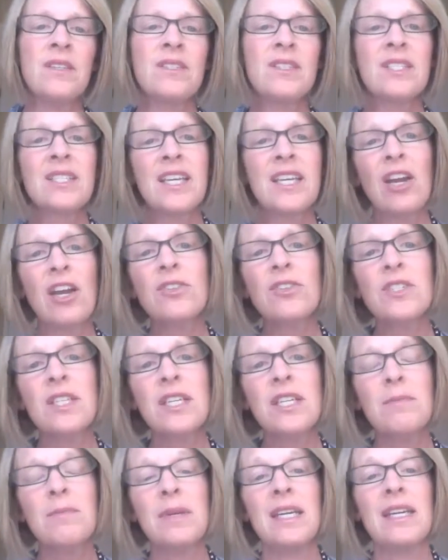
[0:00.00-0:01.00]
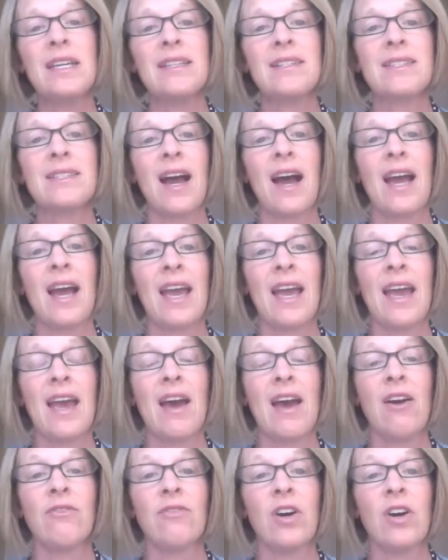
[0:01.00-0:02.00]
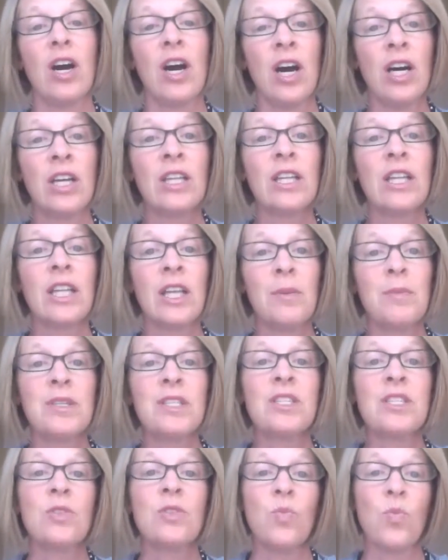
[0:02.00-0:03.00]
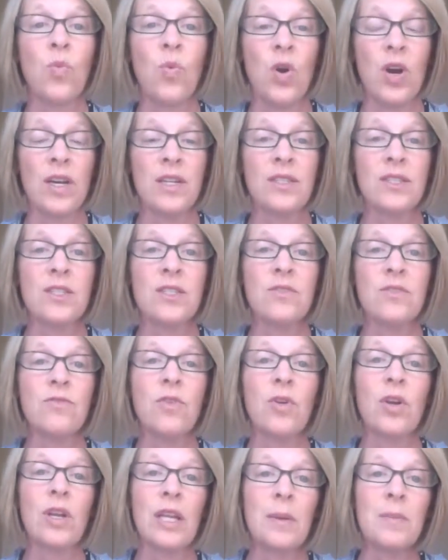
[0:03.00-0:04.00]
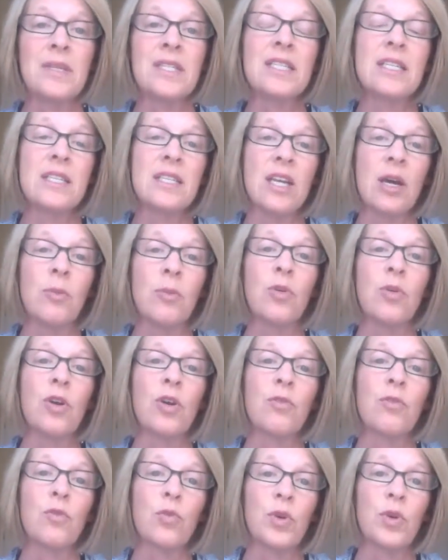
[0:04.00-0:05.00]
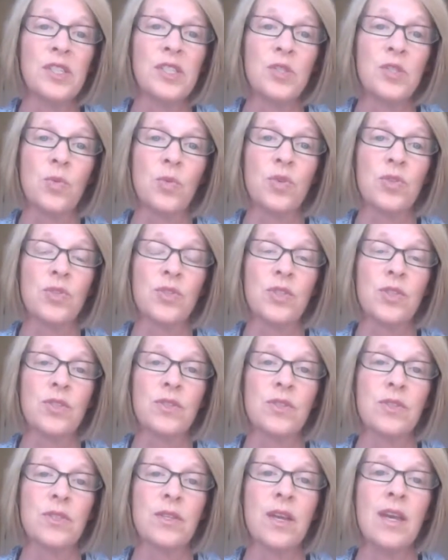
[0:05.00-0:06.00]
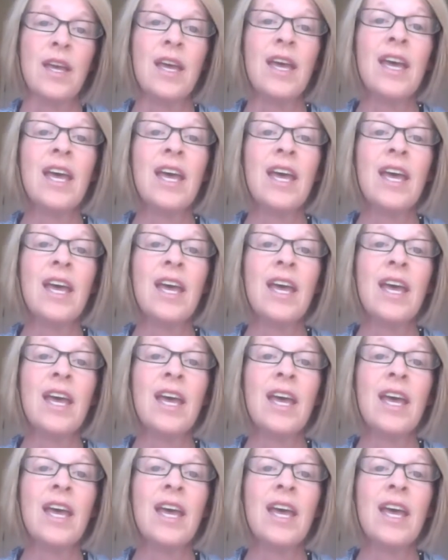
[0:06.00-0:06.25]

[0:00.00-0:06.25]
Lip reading: Scarcity means I have unlimited wants for a limited number of resources.